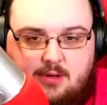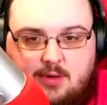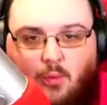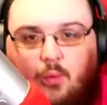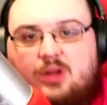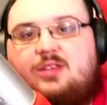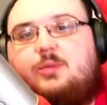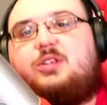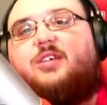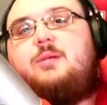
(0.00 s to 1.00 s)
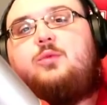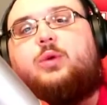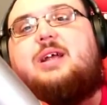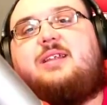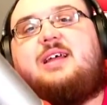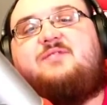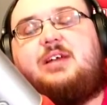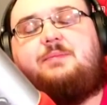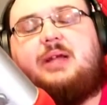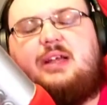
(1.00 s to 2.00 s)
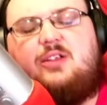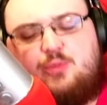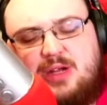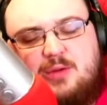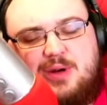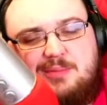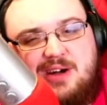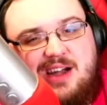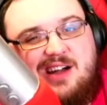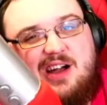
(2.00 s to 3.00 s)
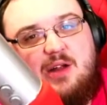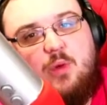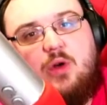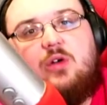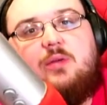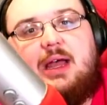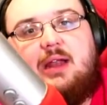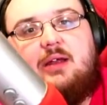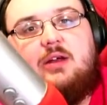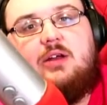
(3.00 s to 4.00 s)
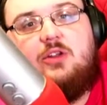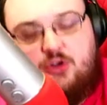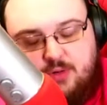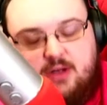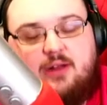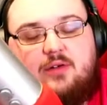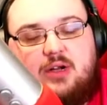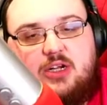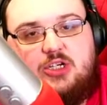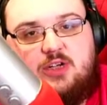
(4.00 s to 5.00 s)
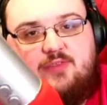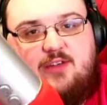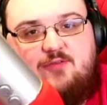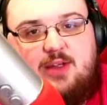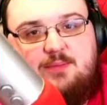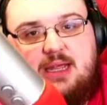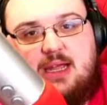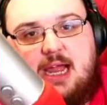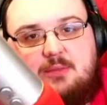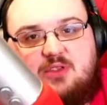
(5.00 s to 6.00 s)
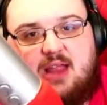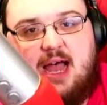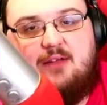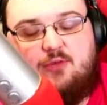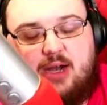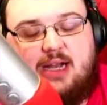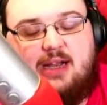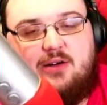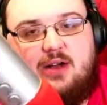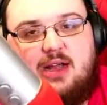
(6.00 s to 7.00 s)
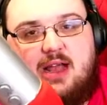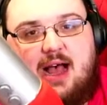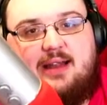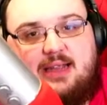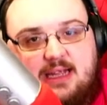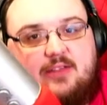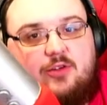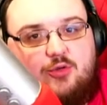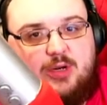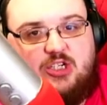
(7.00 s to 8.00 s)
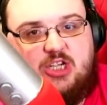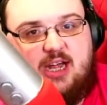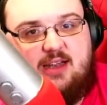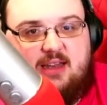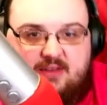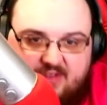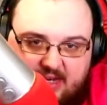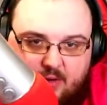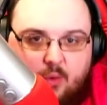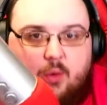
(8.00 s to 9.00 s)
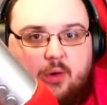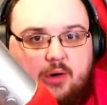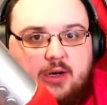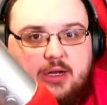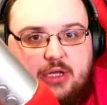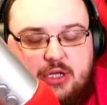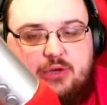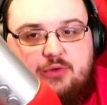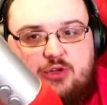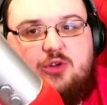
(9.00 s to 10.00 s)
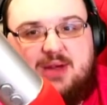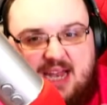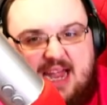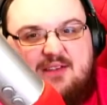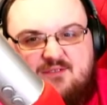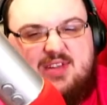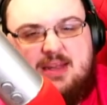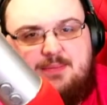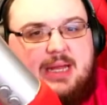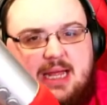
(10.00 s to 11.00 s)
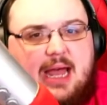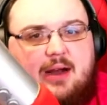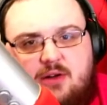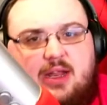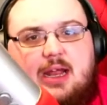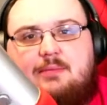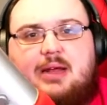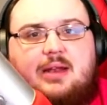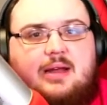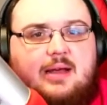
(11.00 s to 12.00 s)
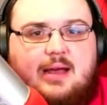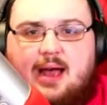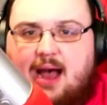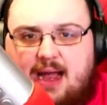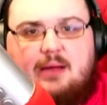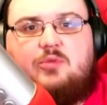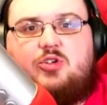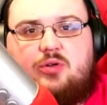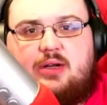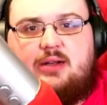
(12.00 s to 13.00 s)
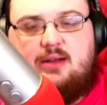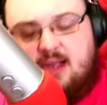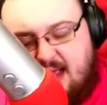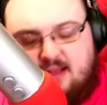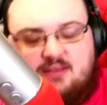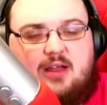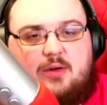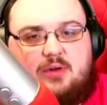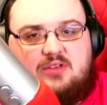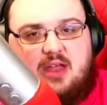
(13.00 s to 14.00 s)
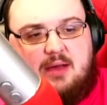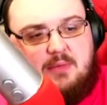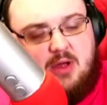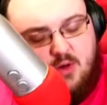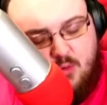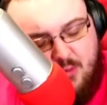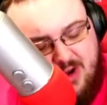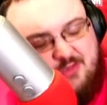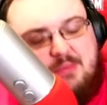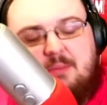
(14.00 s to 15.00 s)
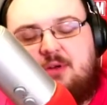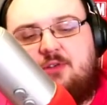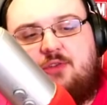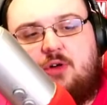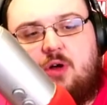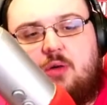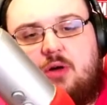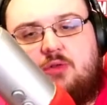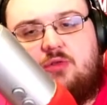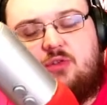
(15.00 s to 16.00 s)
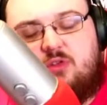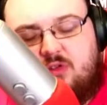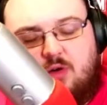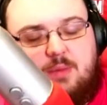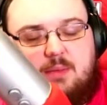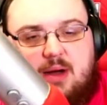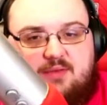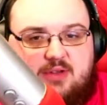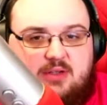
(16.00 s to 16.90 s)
What's up, real MVPs? Ricky Widmer here, and welcome in to another edition of MVP Games Live right here on either twitch.tv or YouTube at MVP Entertainment. I am joined, as I always am, with my beautiful co-host, Soapy Muffin.